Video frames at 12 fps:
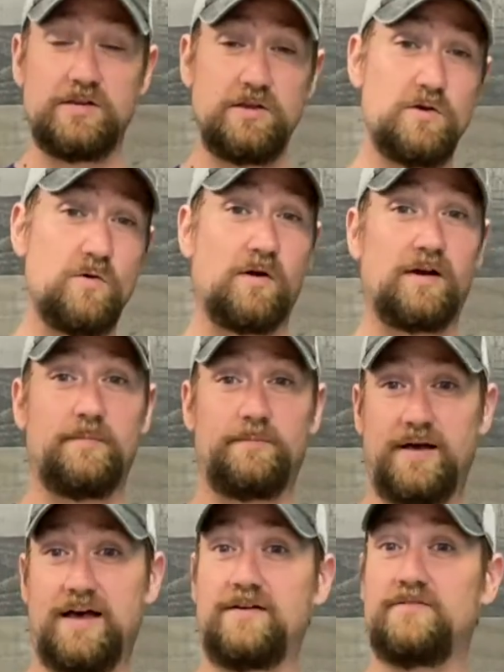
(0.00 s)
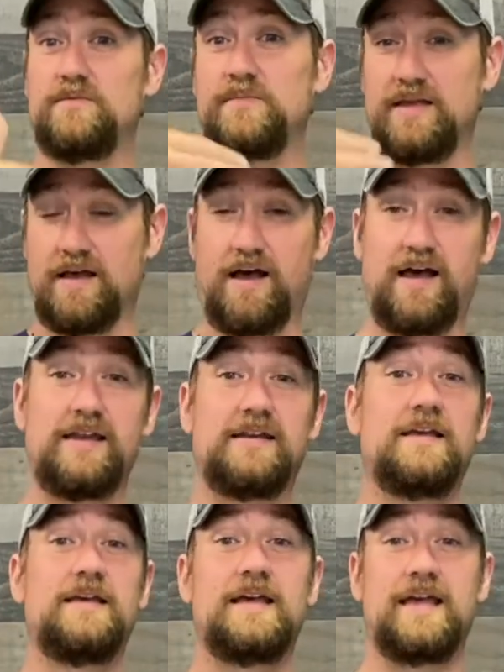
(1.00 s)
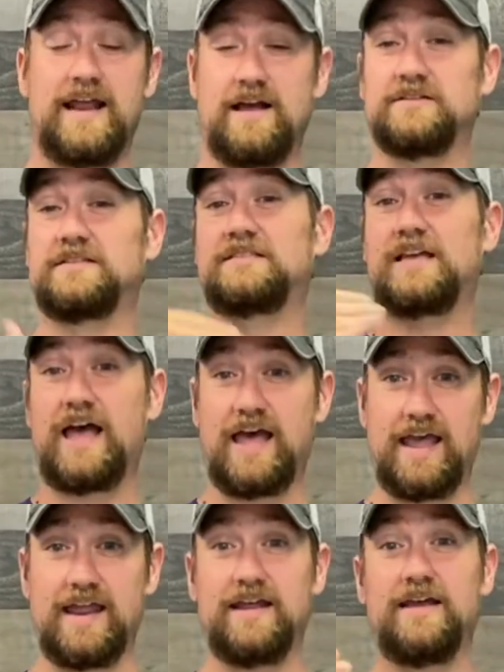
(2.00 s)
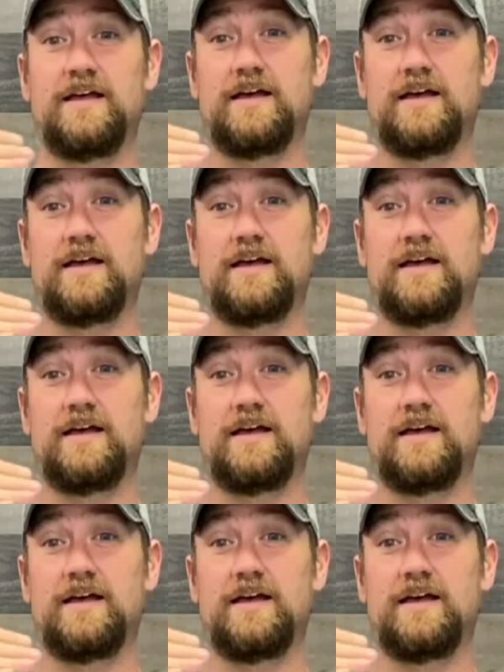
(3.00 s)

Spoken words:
You are above and beyond and outside